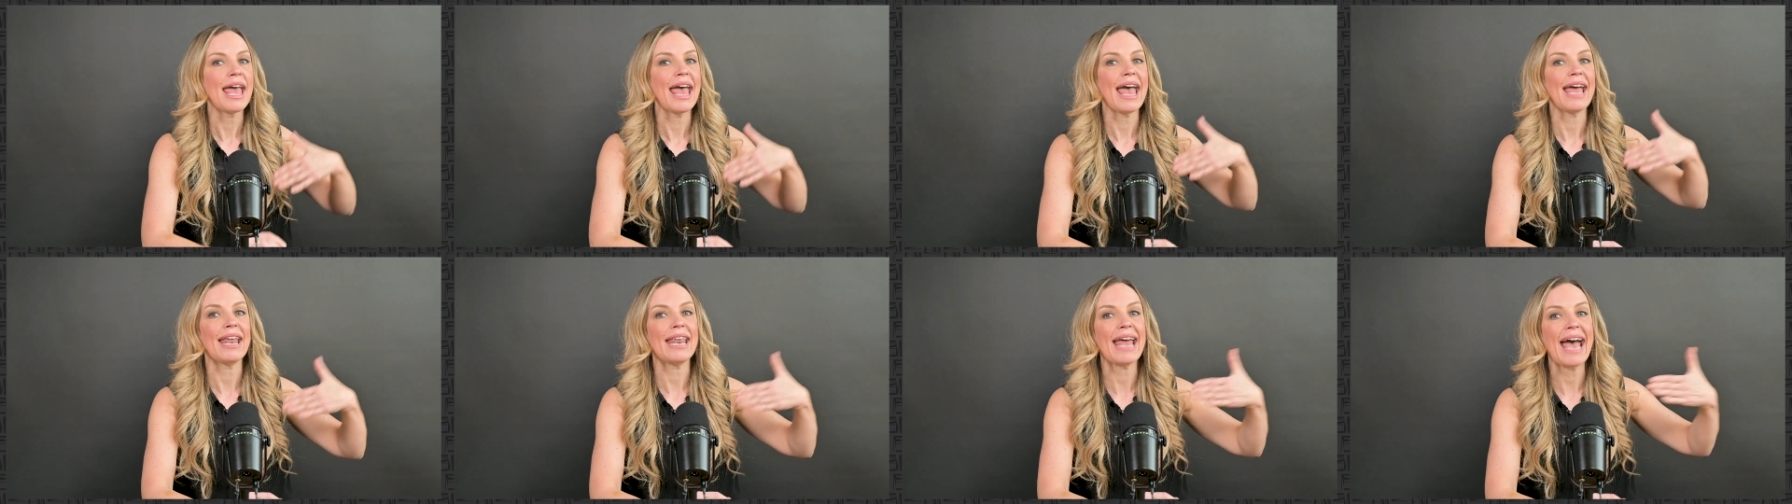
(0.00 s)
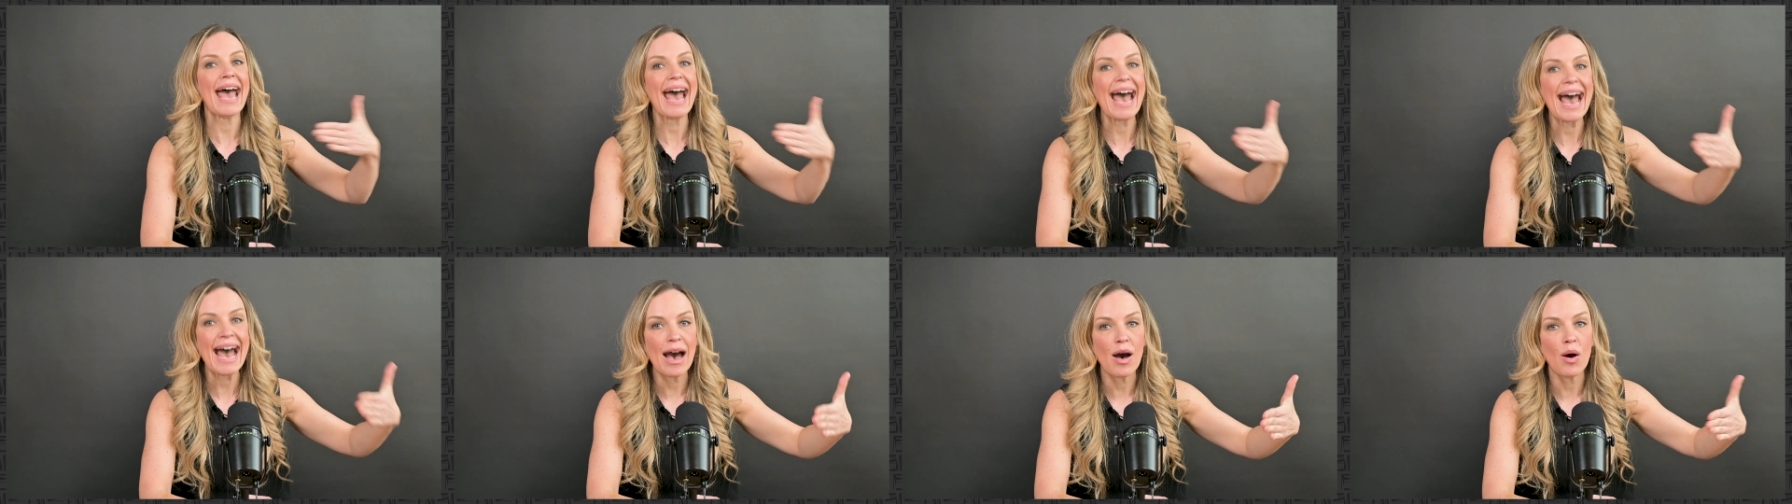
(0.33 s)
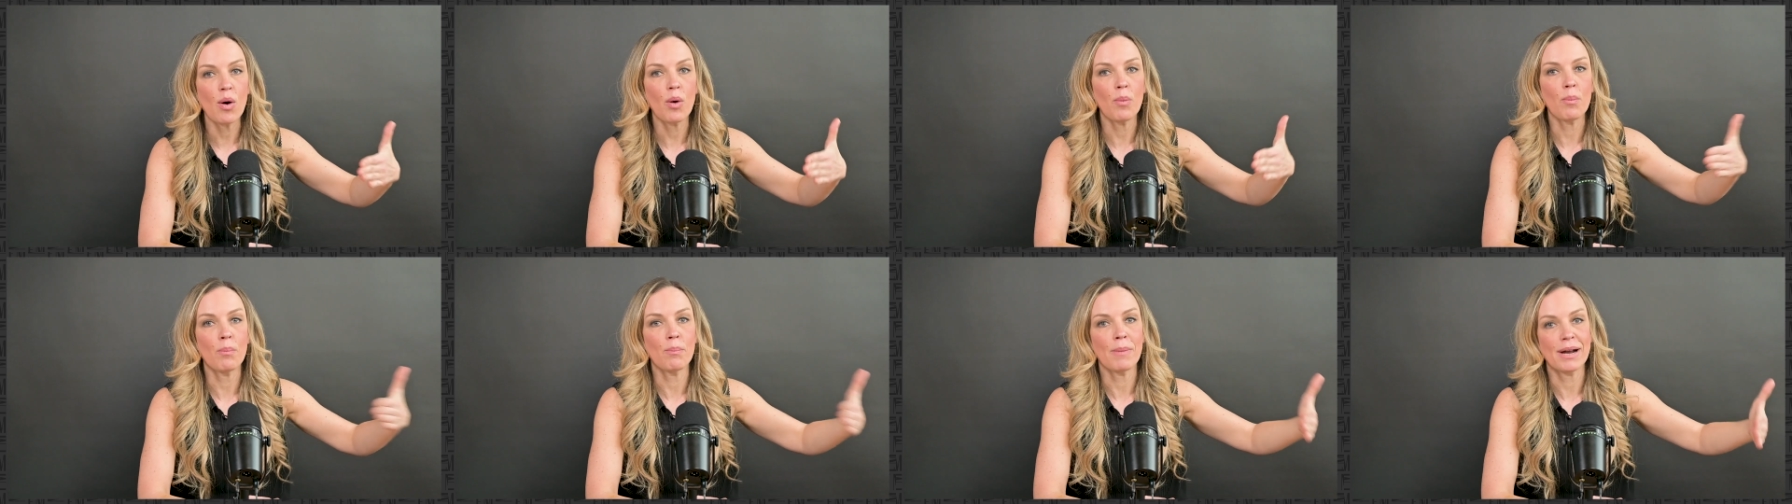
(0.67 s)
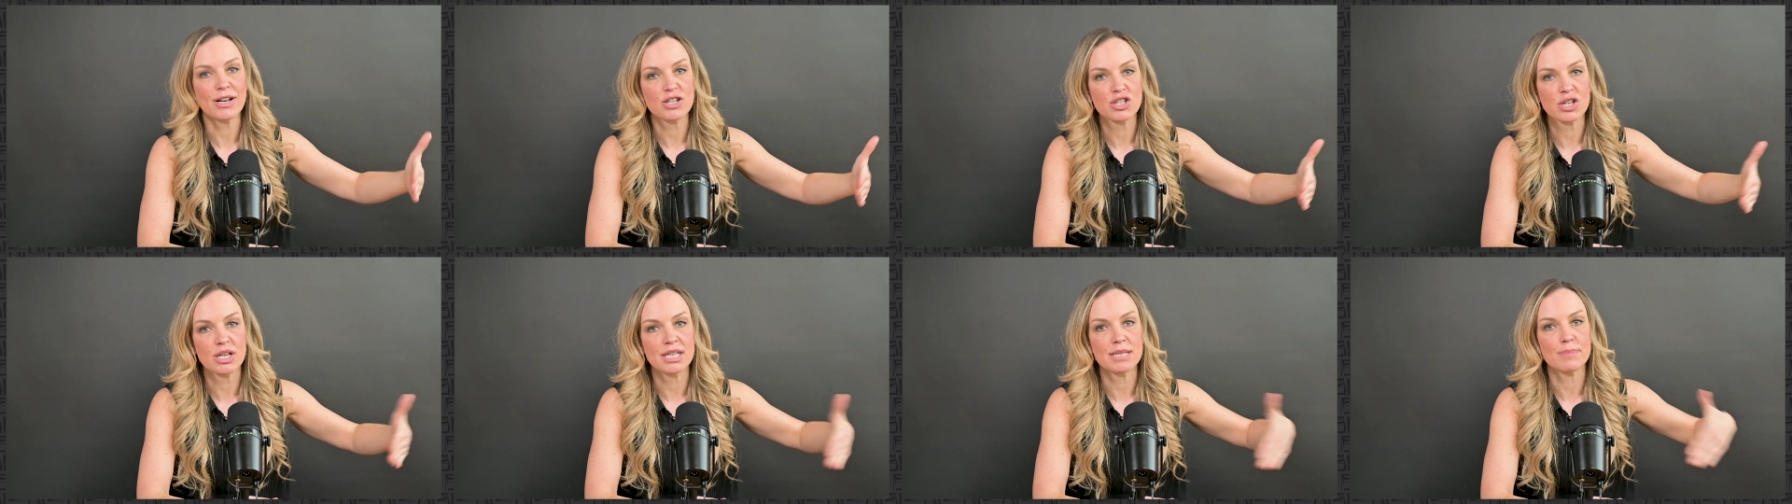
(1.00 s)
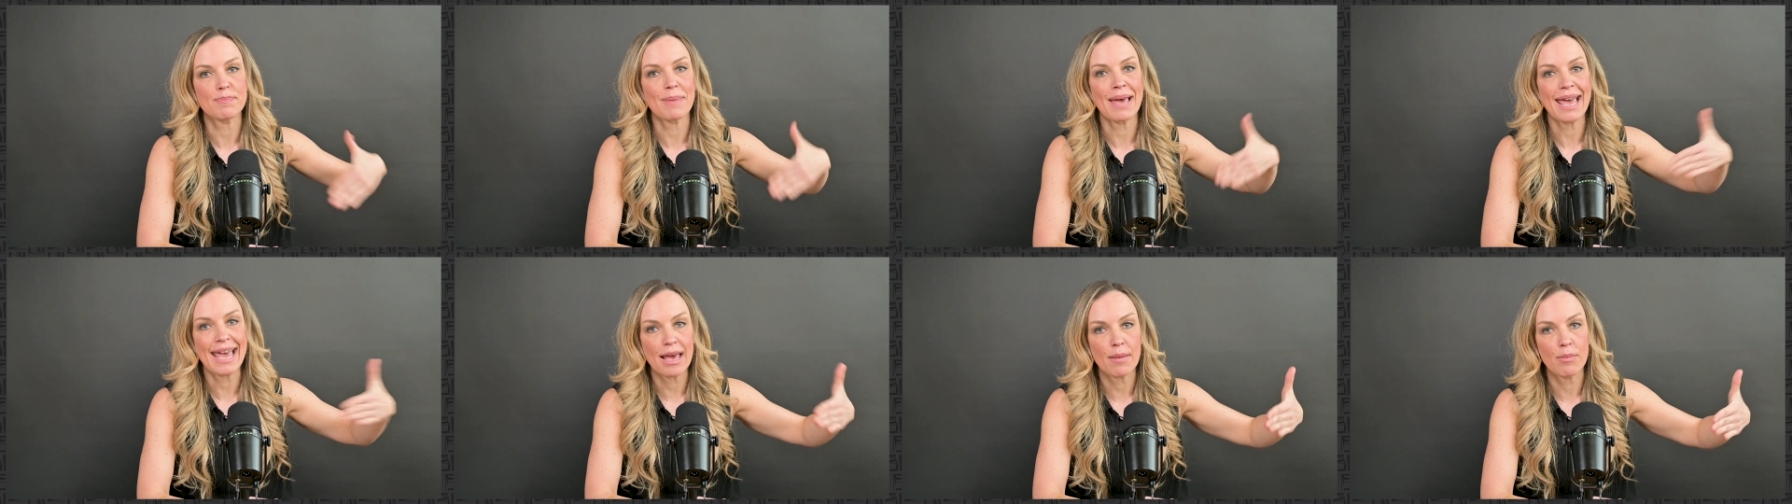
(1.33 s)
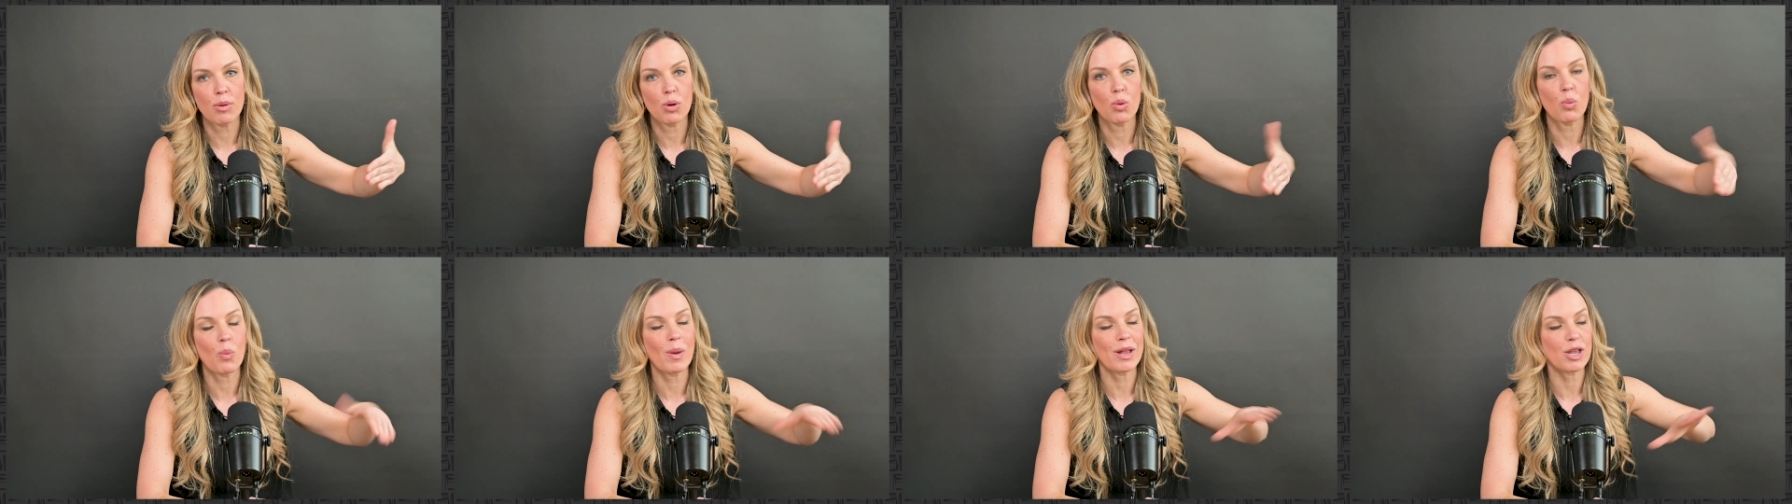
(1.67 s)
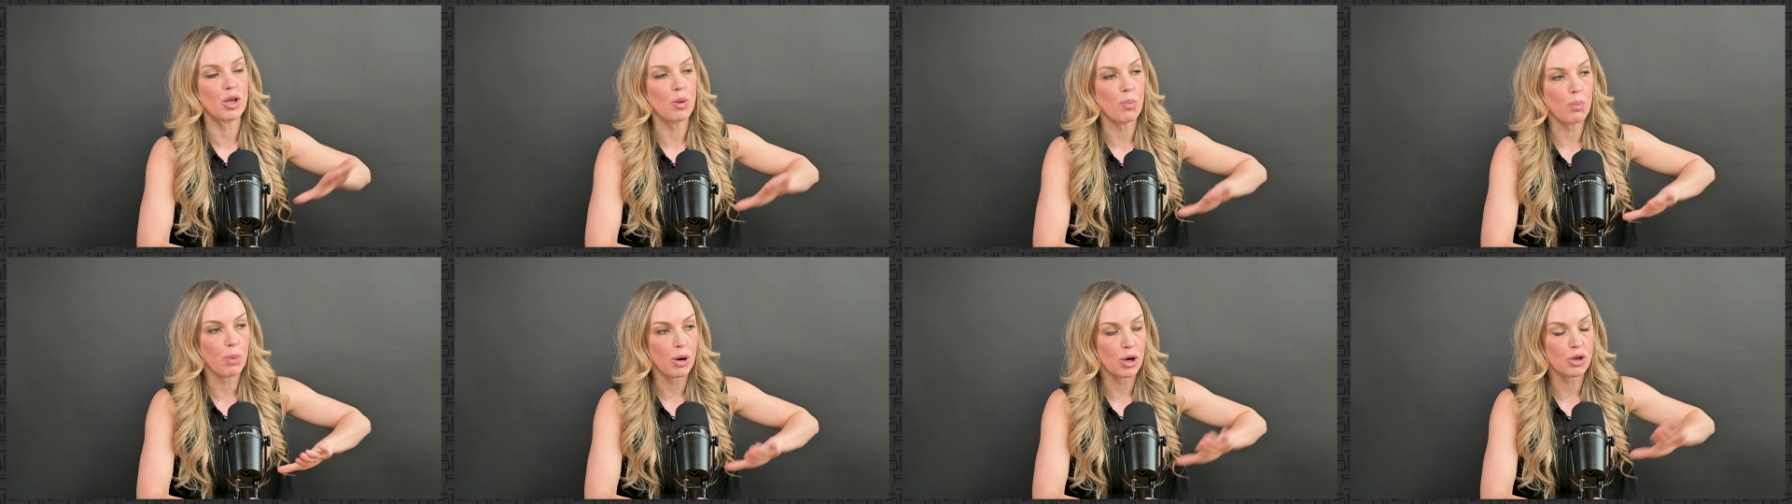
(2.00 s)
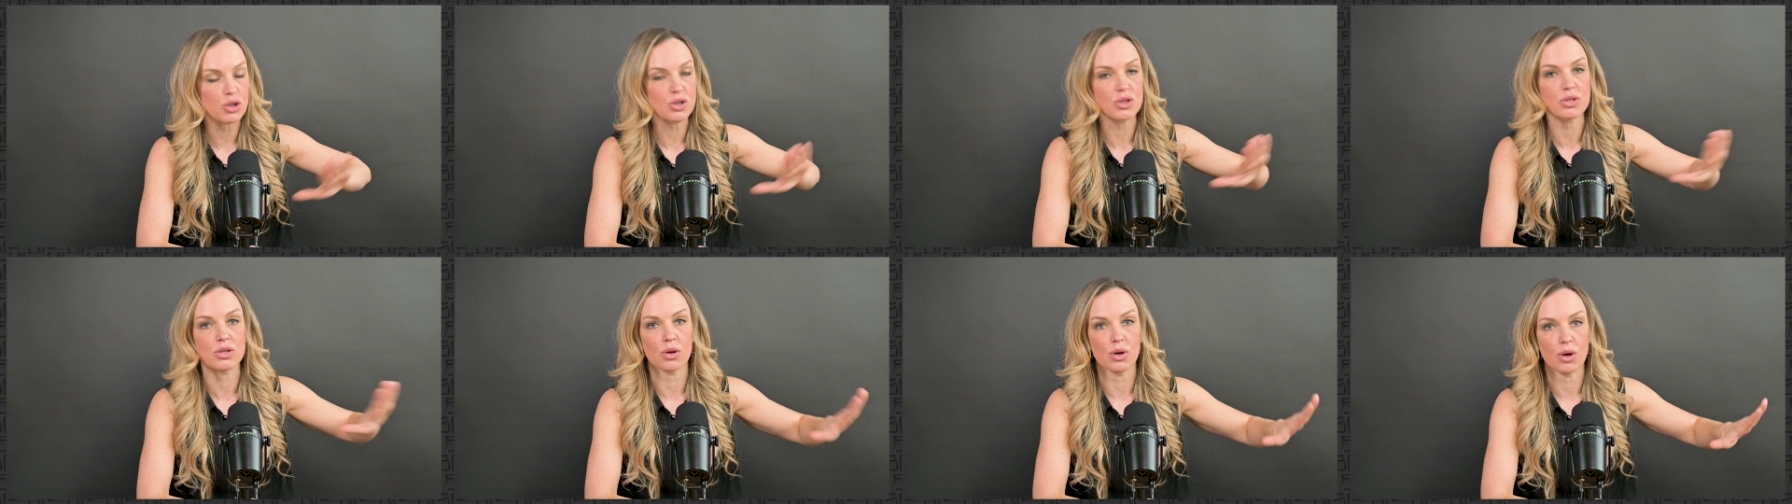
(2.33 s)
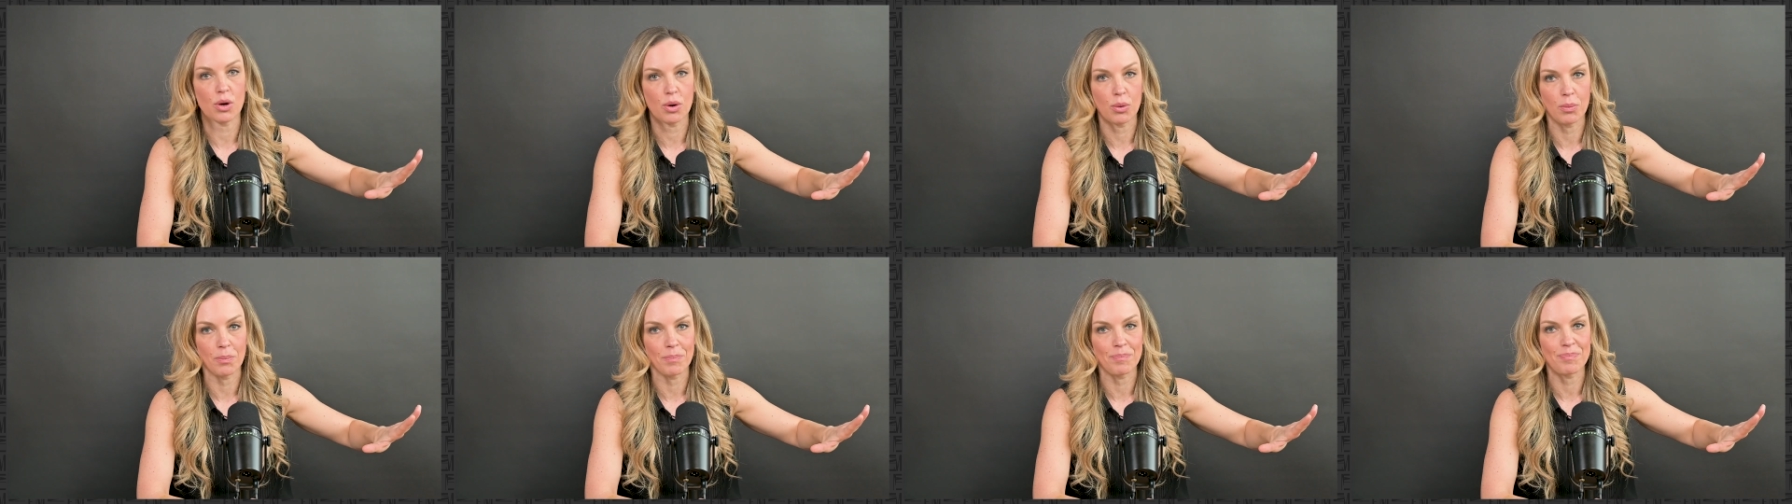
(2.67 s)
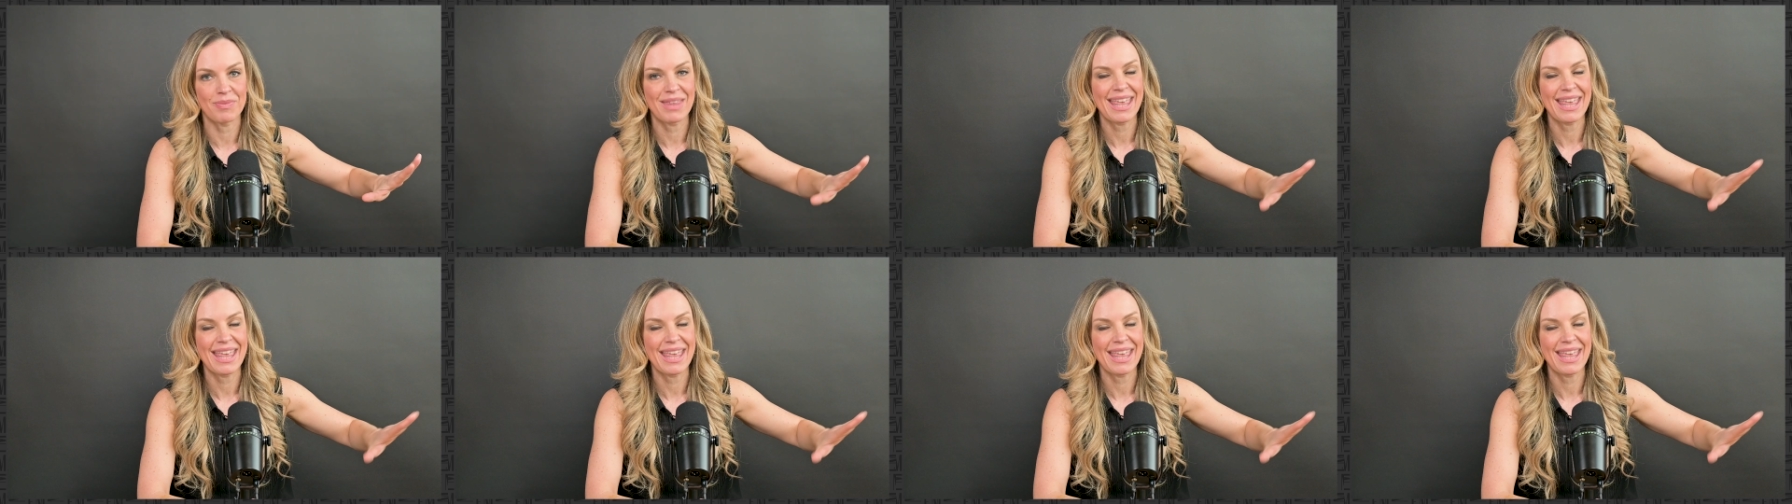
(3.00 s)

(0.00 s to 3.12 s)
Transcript: and how much is payable when you purchase a home.